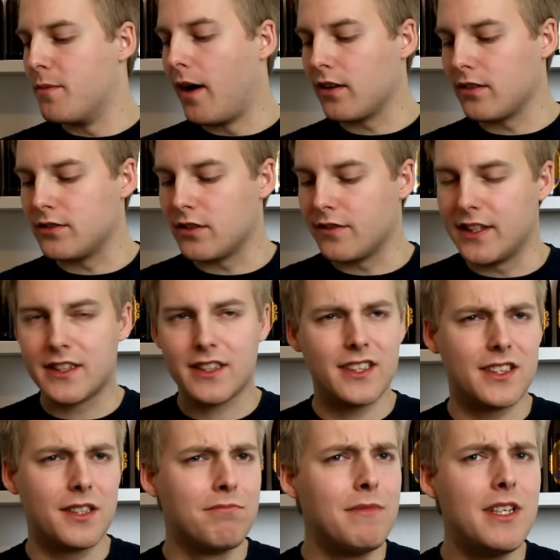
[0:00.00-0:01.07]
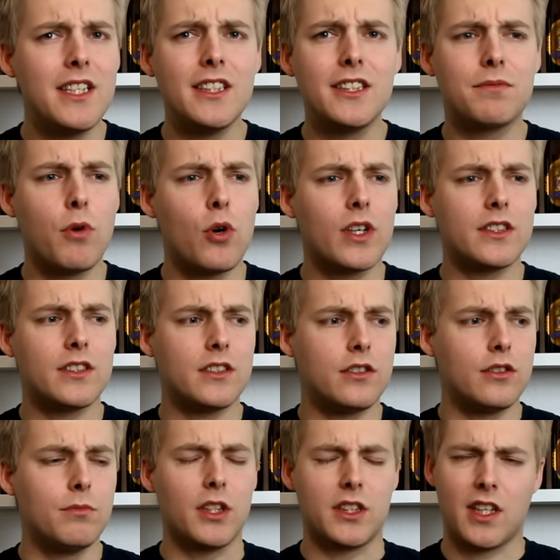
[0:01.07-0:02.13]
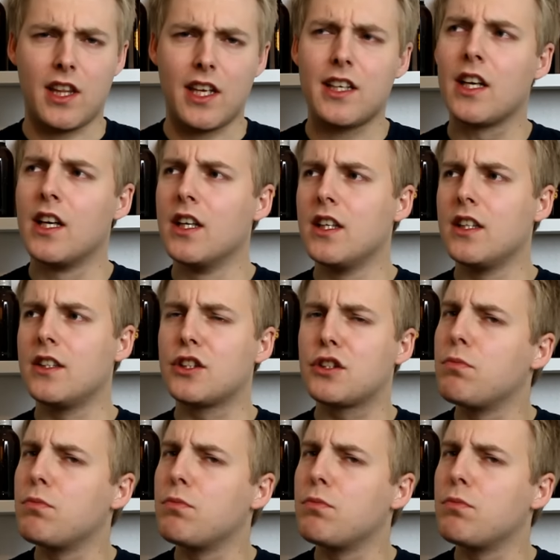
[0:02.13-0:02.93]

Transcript: bottles of this because the meaty smoke isn't too much. I think the